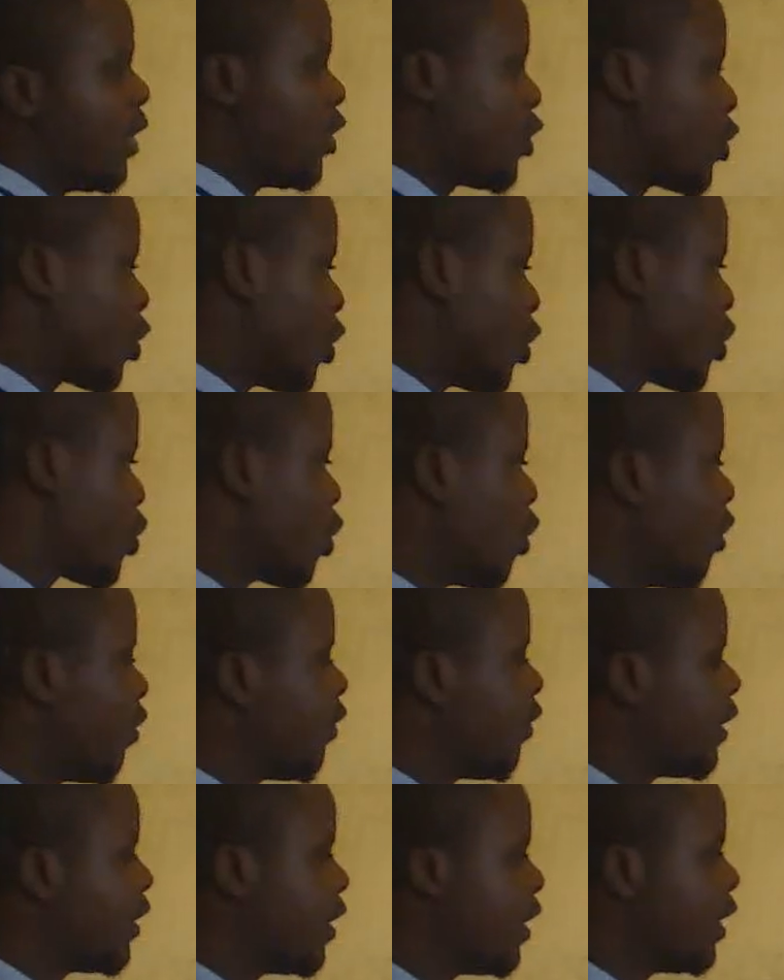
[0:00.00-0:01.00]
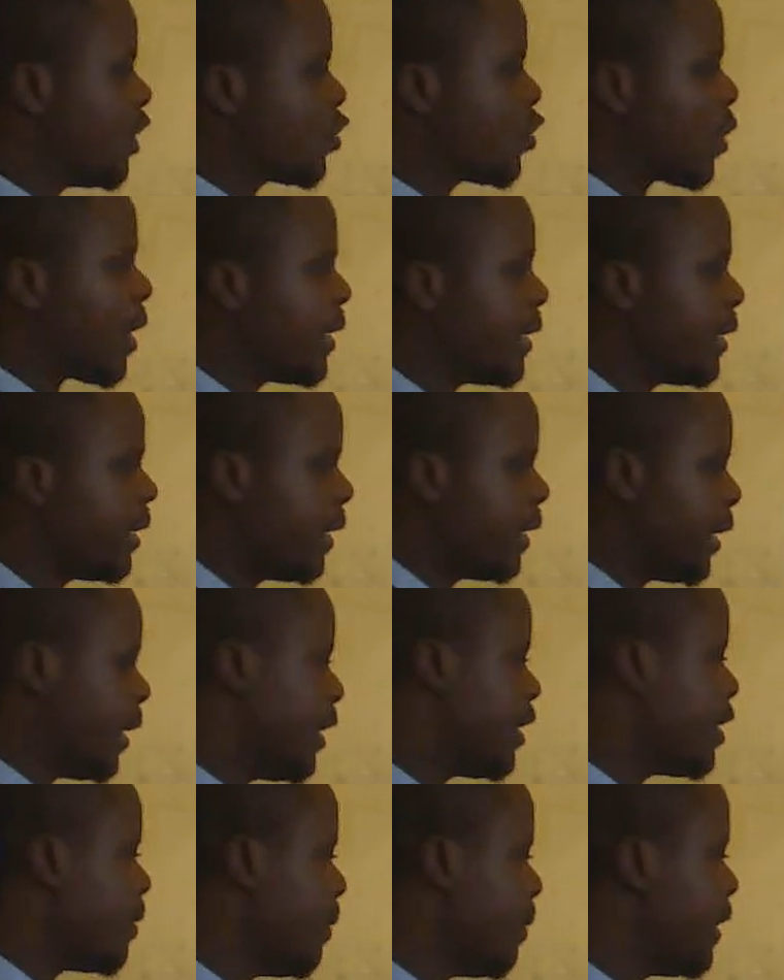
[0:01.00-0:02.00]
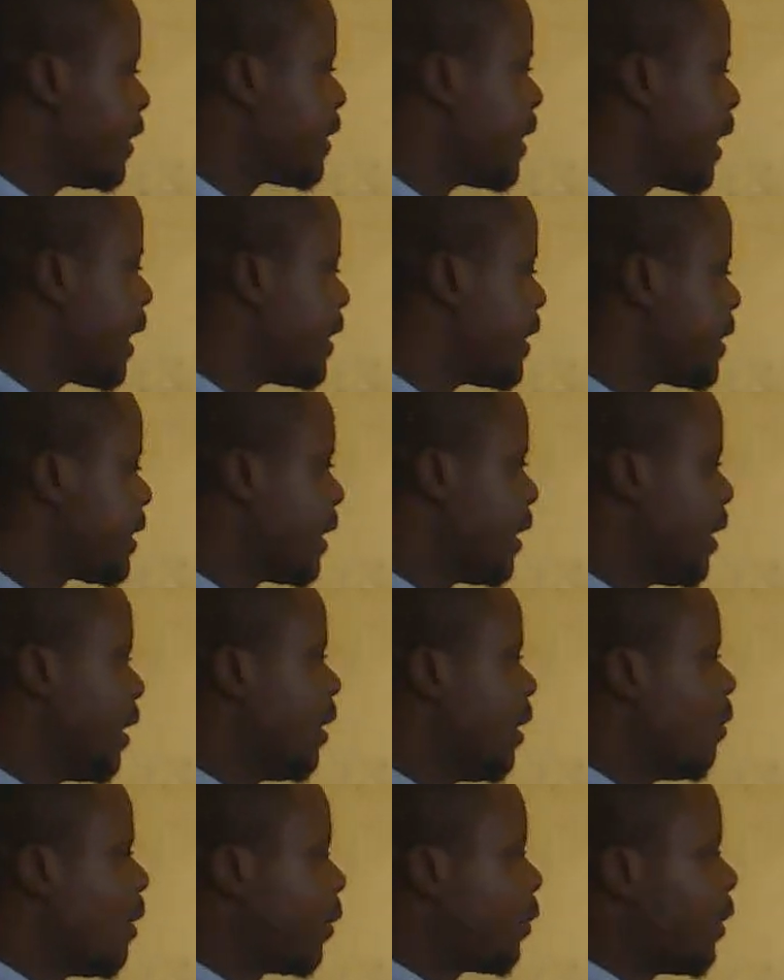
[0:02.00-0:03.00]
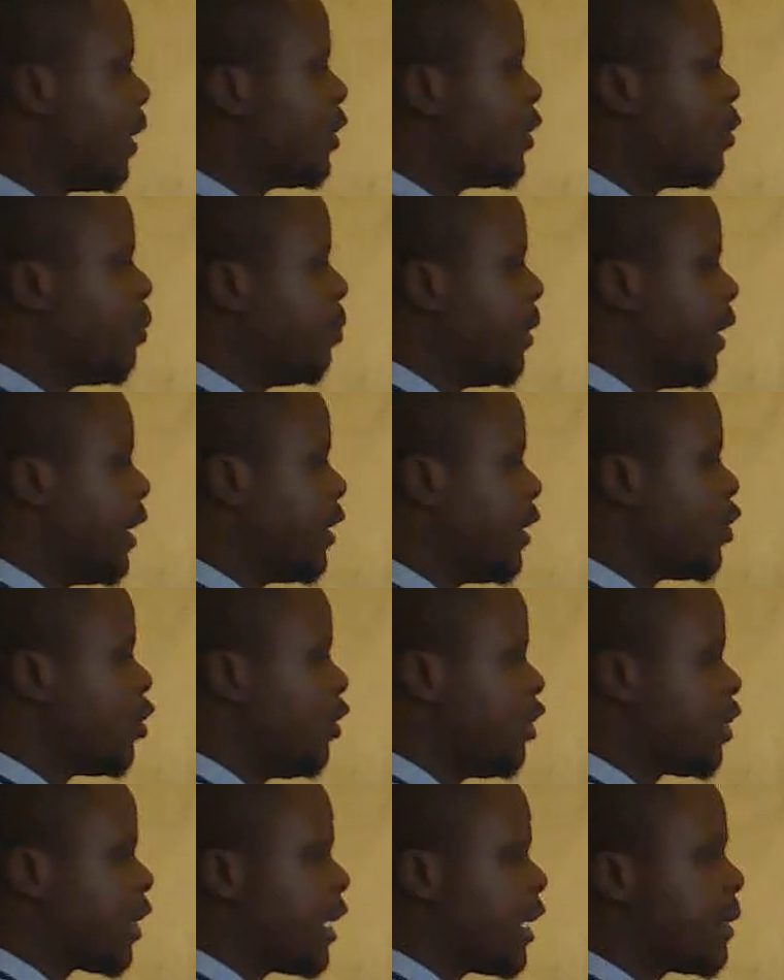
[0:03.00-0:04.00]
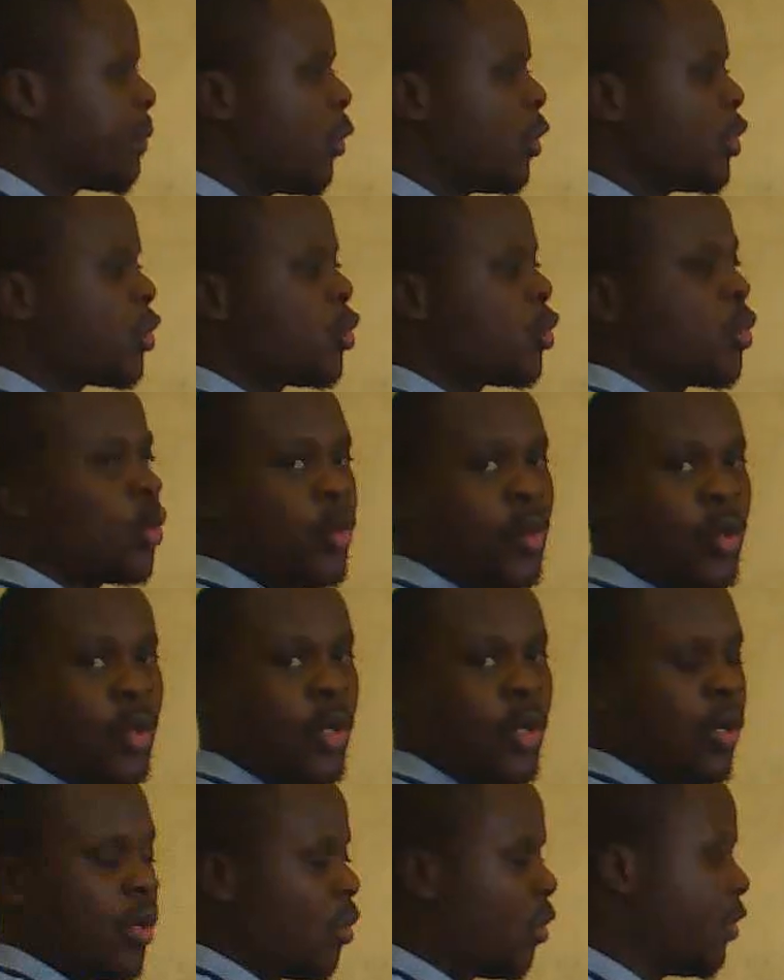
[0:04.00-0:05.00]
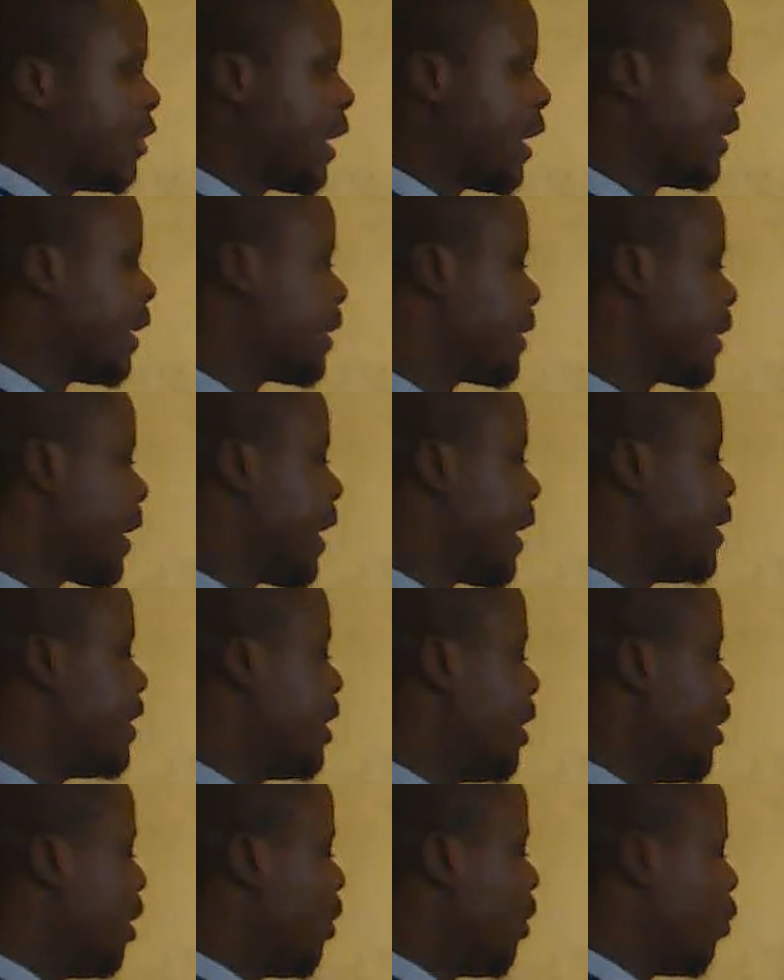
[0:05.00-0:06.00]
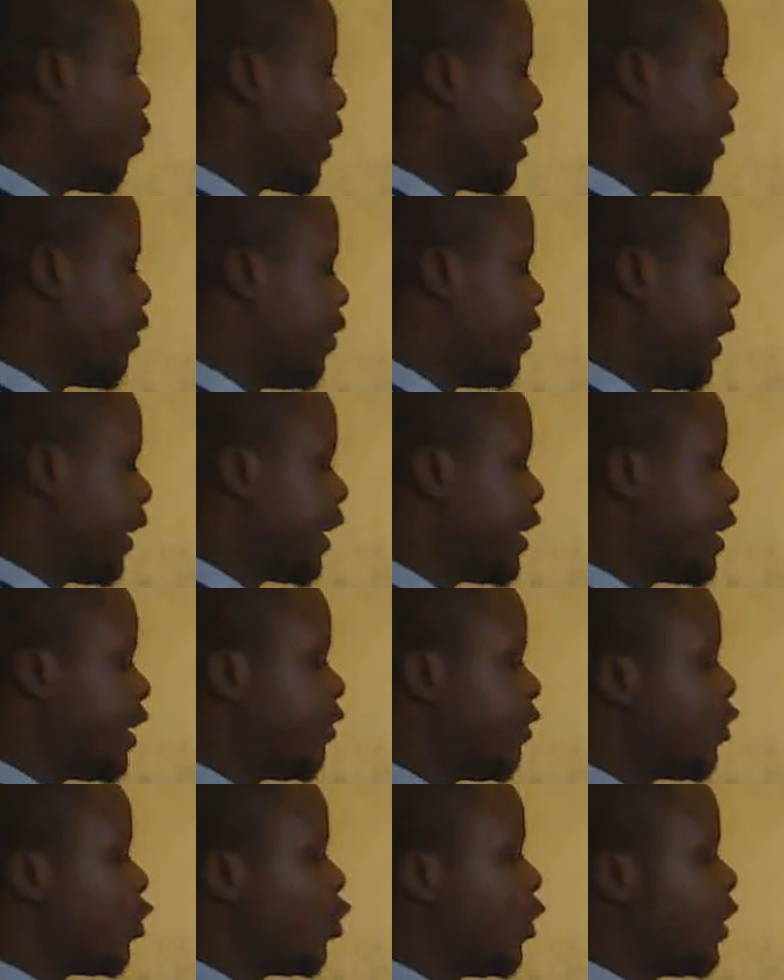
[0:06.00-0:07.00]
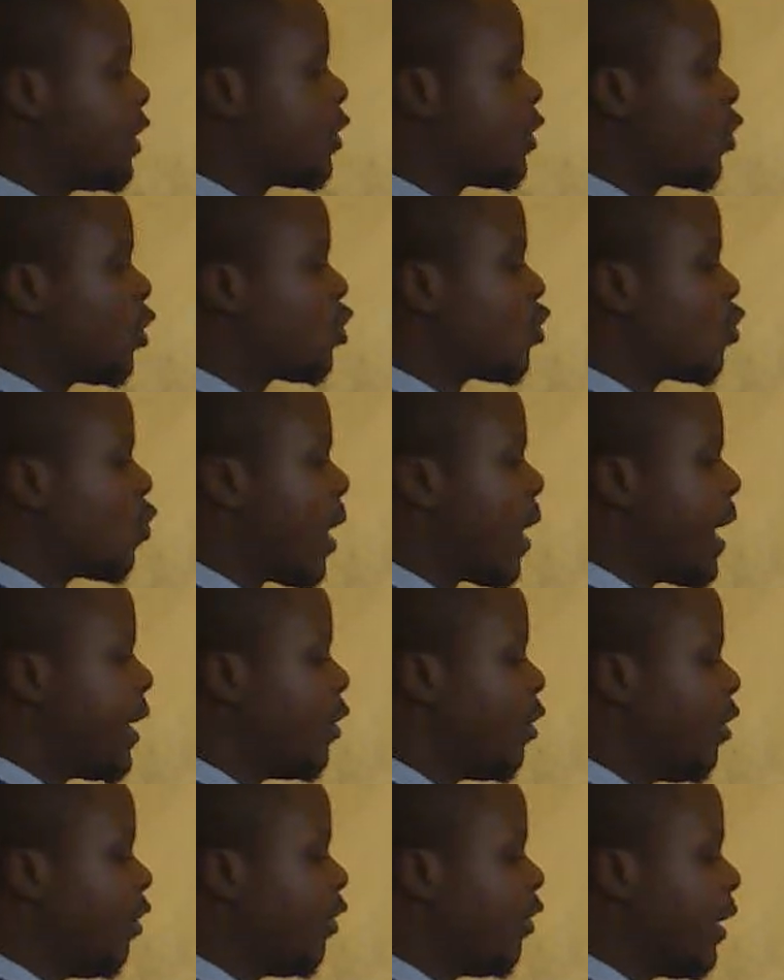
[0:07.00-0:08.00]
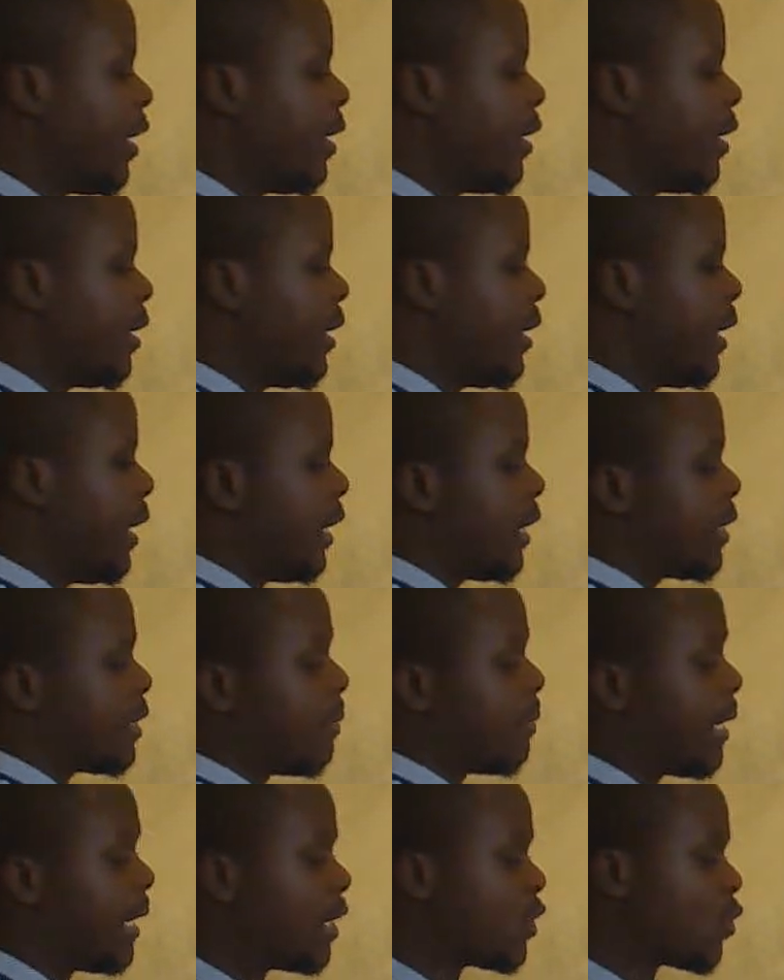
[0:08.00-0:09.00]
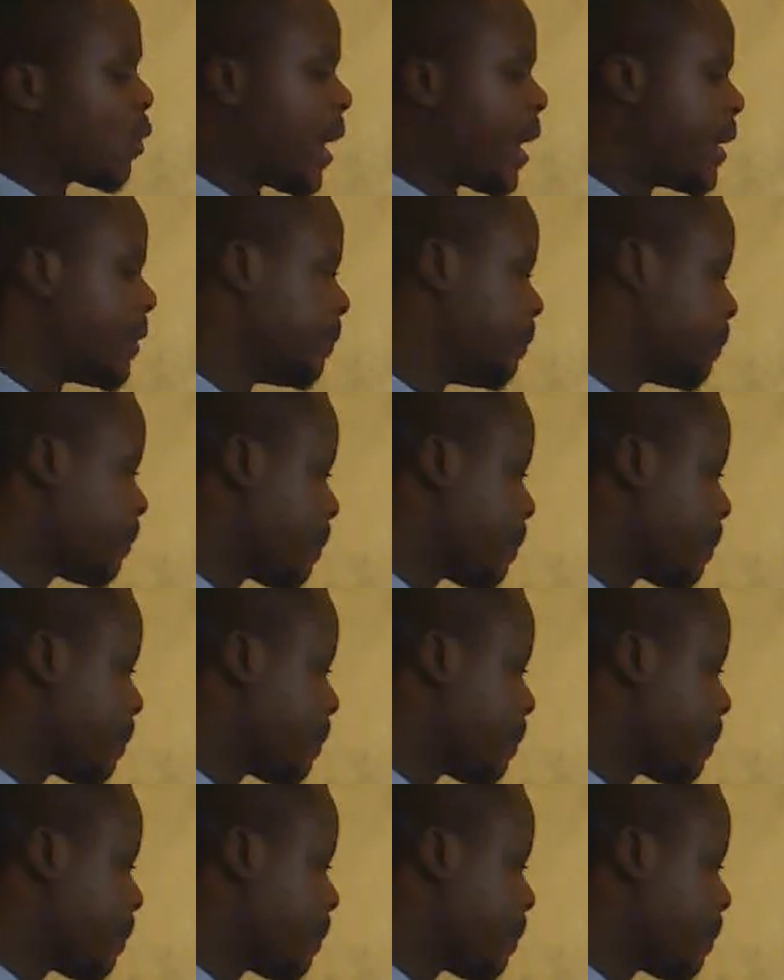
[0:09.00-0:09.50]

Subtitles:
So solving this one, it means that we're going to bring transpose 2 on the other side. We have negative 2 is equal to 1 over x minus 1.